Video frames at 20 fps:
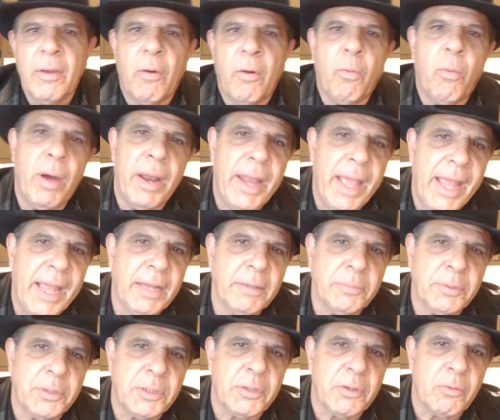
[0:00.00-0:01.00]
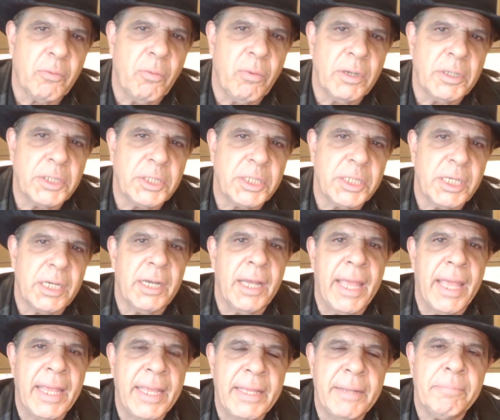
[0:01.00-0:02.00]
When Hamster was
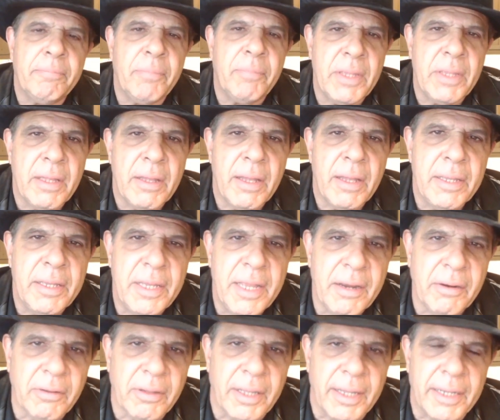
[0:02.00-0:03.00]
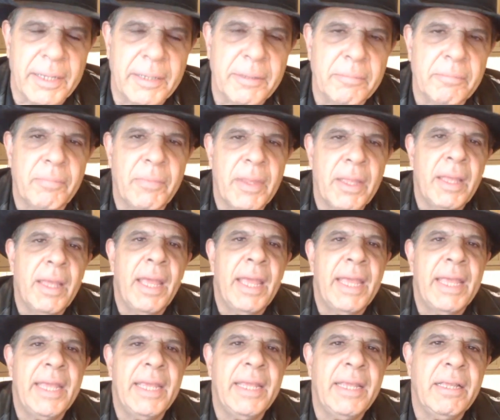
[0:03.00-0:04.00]
a yearling,
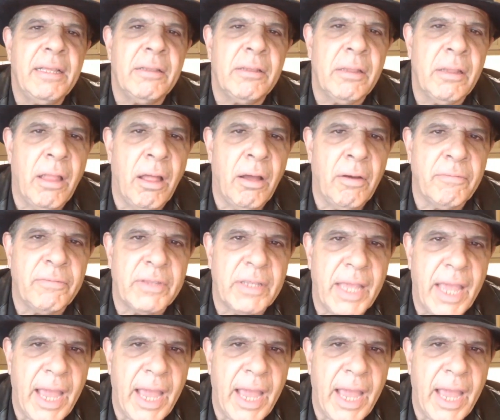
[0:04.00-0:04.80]
he loved